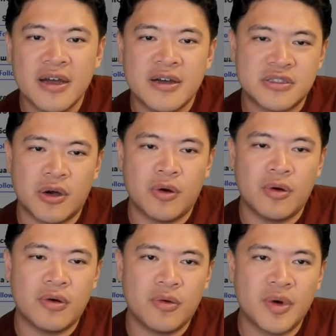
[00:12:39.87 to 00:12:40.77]

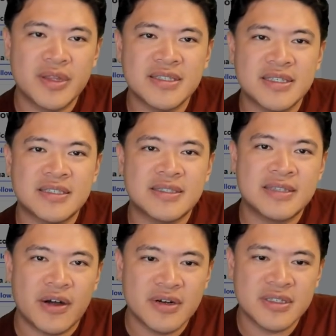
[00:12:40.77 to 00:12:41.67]
So what does this
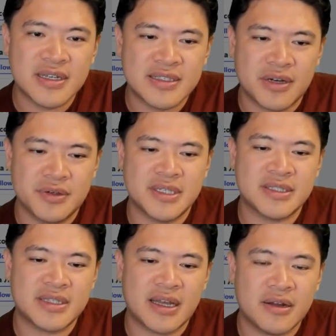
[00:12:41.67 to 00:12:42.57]
tell us? It tells
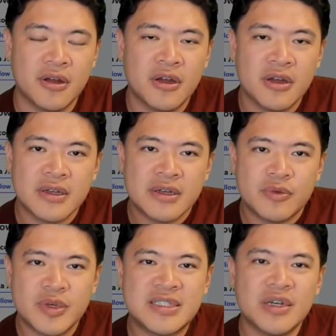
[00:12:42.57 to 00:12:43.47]
us that
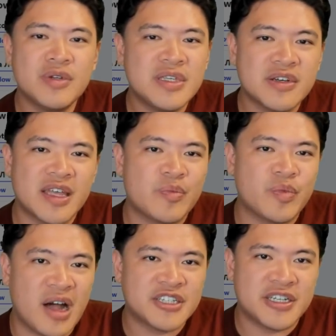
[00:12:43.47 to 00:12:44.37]
we still need to give
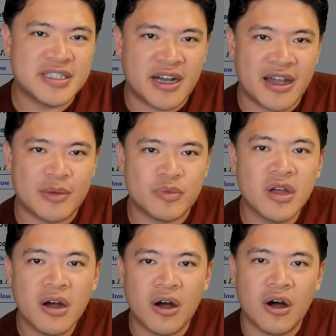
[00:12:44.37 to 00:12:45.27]
blockchain time.
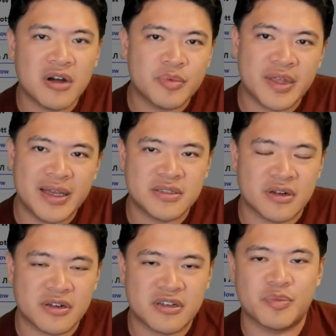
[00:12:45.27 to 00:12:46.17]
Not all updates are
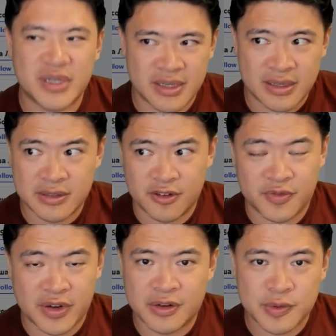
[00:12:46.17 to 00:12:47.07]
going to be,
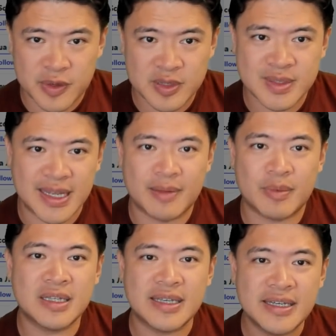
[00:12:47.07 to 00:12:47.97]
very crisp and
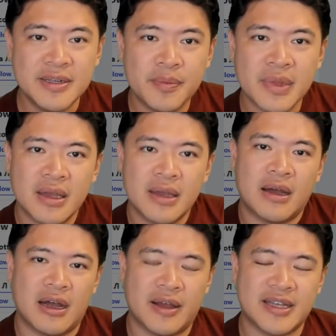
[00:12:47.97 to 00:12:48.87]
clean,
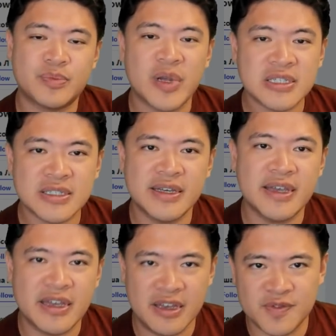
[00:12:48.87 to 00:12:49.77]

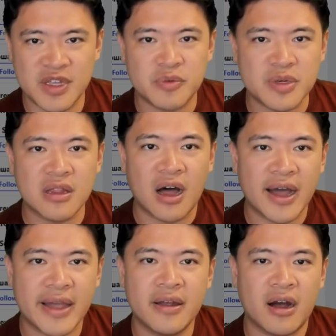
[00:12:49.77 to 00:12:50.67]
especially if they
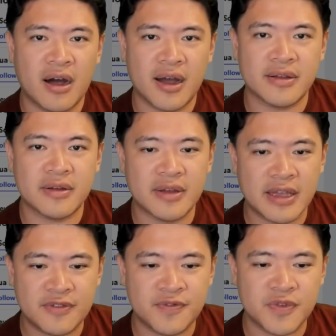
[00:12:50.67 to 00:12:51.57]
rely on
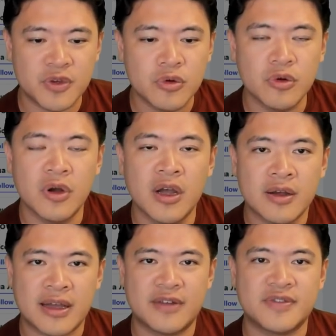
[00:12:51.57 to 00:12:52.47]
a few
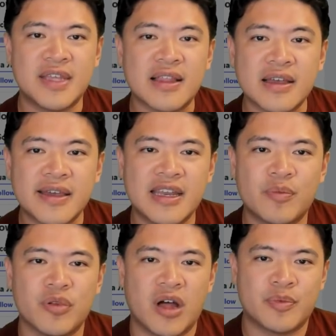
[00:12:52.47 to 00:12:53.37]
kind of
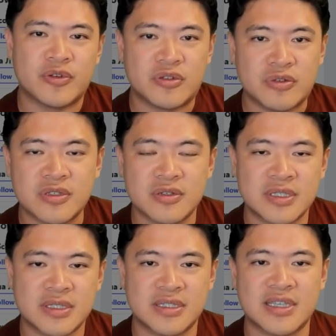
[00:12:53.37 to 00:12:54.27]
delegated block
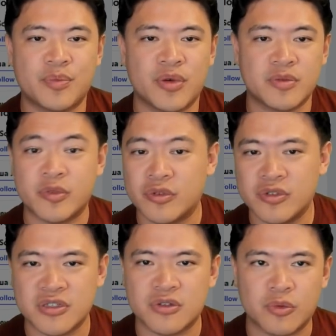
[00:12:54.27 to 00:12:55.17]
producers, just like block
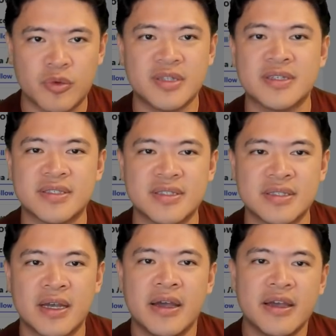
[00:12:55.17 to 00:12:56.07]
producers or
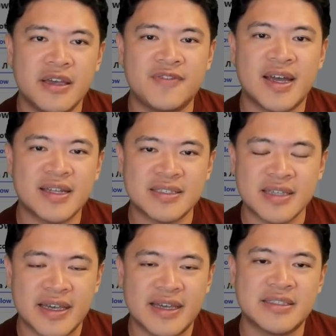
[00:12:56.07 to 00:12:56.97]
witnesses. If that is the
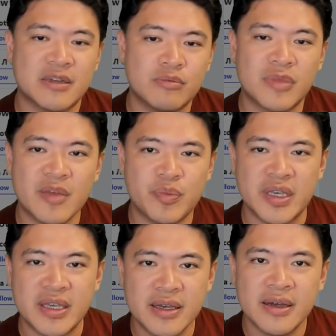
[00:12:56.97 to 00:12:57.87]
case, it might
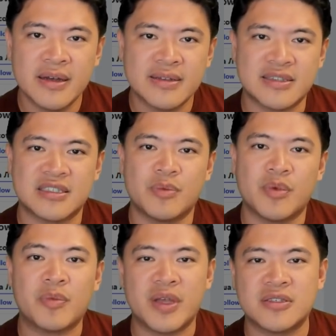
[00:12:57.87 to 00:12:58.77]
be that some
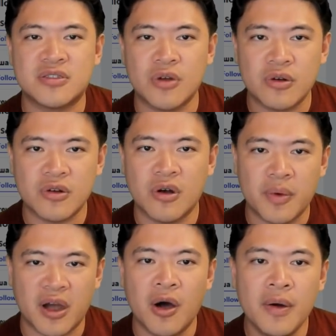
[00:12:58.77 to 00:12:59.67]
updates don't go
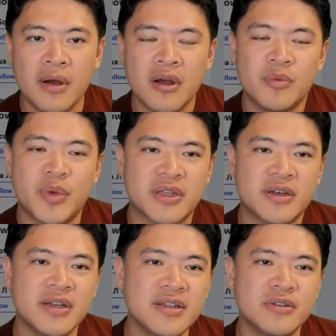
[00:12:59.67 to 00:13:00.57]
well. But the
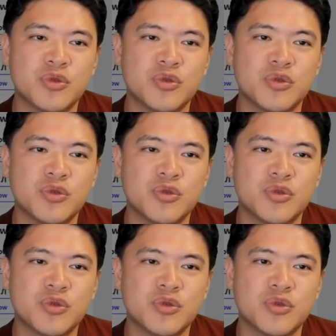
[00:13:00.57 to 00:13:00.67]
good news